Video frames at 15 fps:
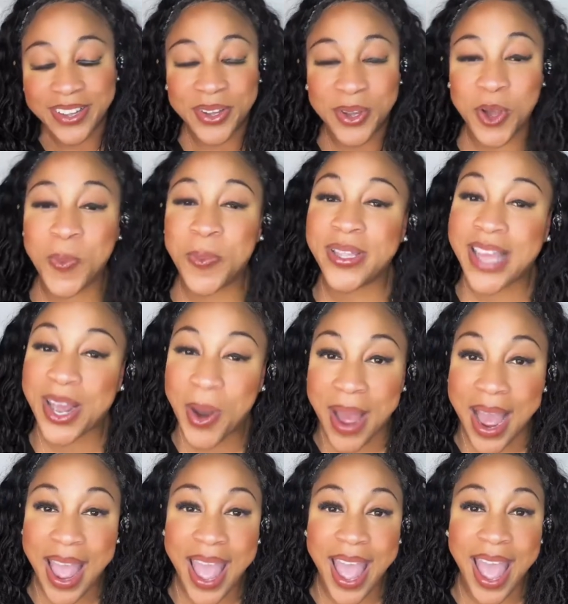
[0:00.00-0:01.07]
Who put that on
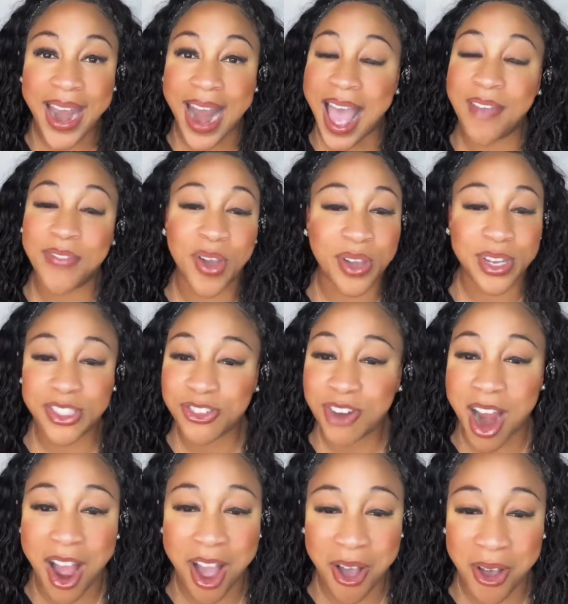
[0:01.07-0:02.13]
my head? I have no
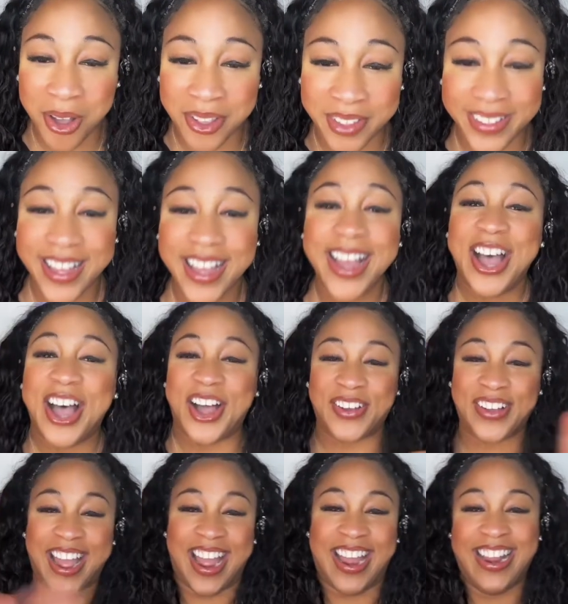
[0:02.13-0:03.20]
control.
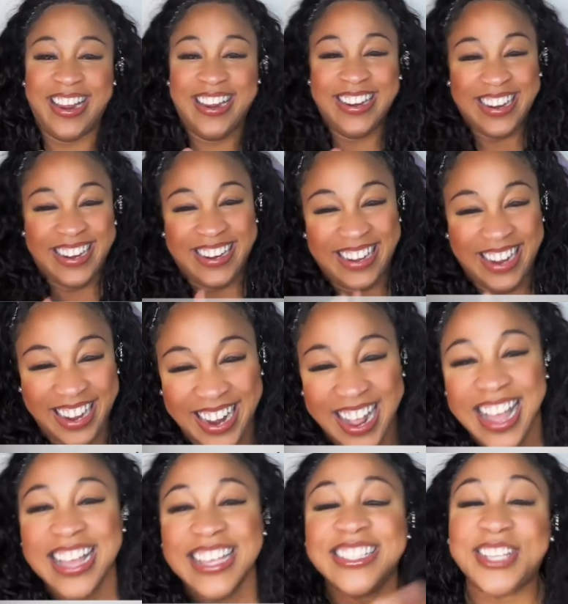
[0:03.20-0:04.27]
Okay.
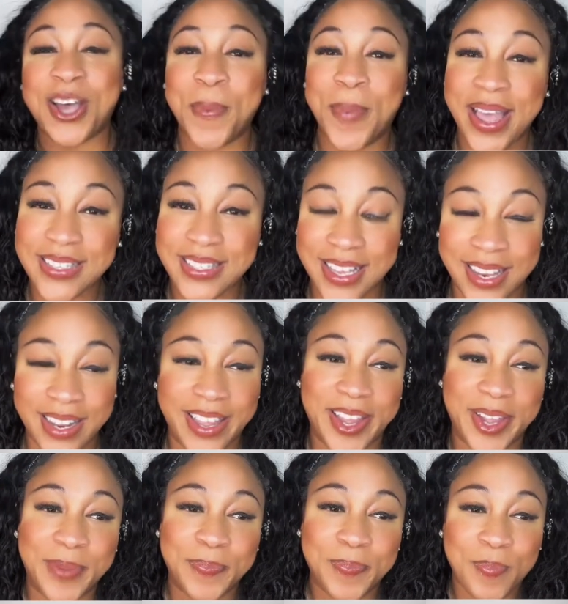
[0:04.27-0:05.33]
So
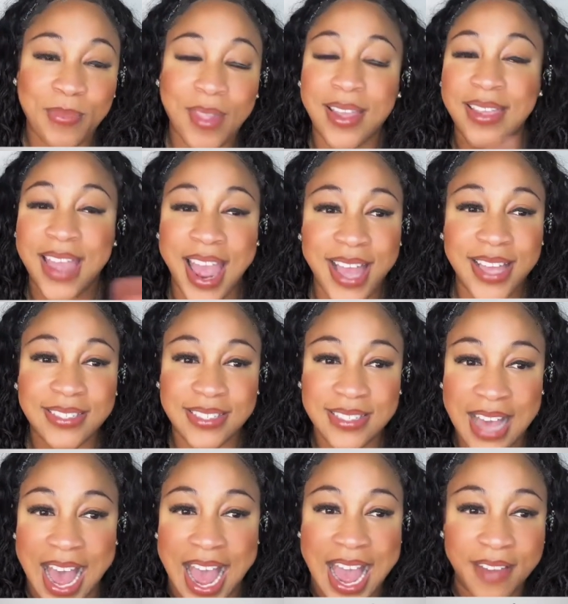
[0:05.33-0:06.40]
basically, yes,
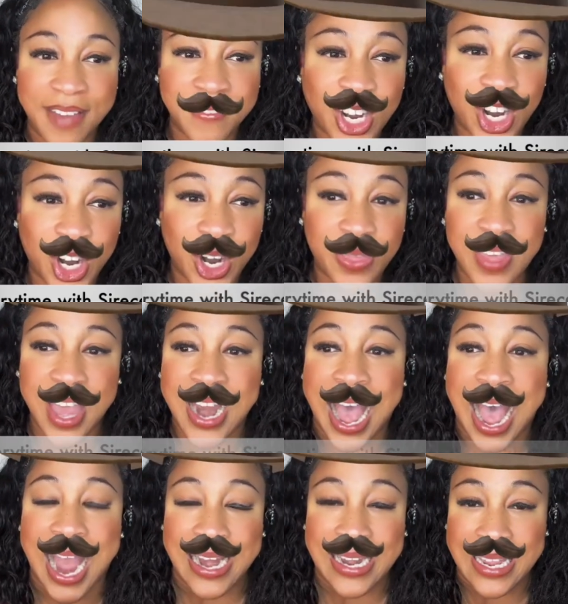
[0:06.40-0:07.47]
I have learned that
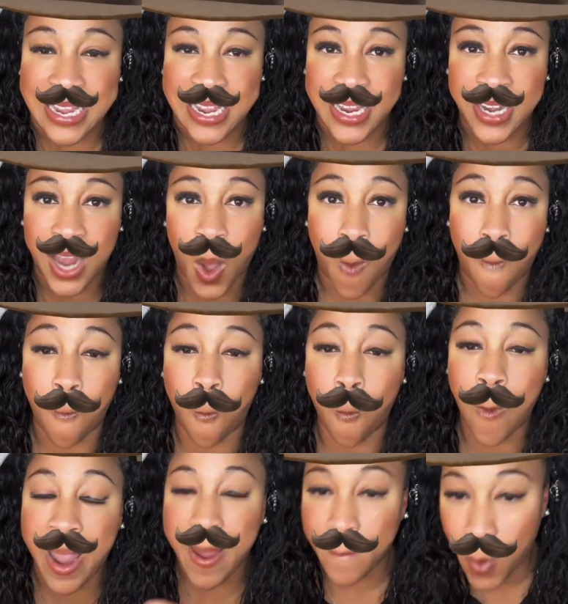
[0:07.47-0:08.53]
I need
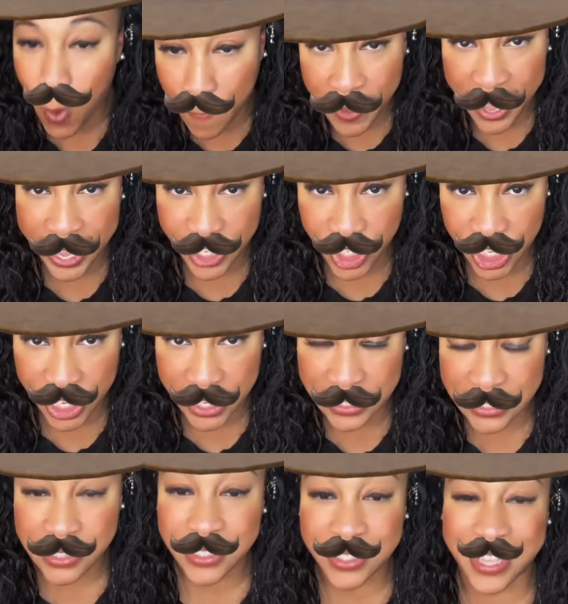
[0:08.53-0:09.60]
way more patience.